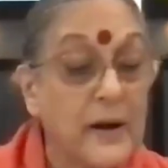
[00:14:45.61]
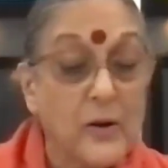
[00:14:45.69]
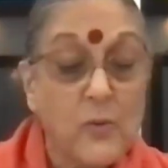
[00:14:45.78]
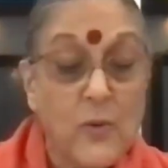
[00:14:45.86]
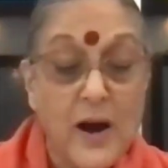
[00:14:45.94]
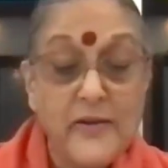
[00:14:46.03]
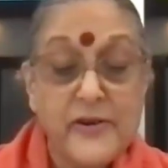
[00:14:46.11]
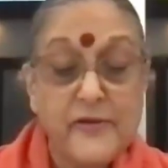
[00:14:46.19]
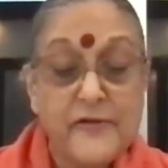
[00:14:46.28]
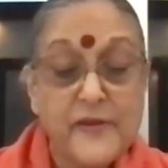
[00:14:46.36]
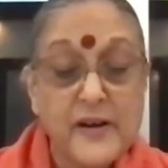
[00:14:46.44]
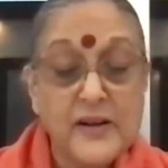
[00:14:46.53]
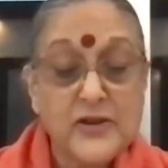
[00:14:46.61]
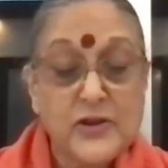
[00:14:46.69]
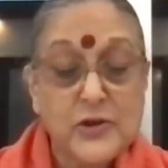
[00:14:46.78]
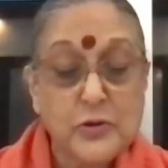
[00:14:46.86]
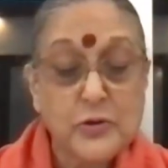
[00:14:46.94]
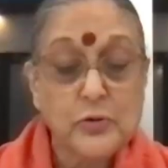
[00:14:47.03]
Bhagwan refers
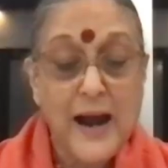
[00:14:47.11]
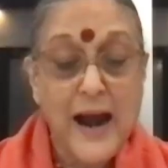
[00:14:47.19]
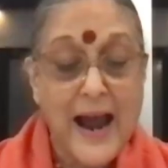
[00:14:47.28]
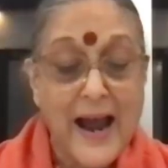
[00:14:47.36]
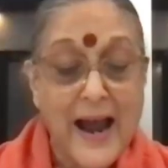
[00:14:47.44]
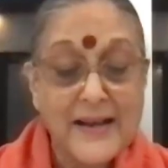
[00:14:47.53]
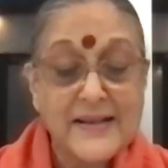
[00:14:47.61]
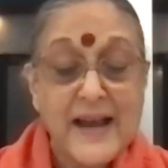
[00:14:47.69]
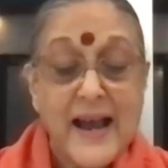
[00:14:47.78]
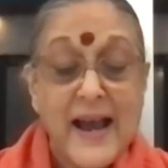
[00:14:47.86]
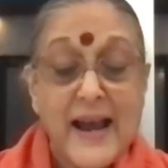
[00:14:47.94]
to as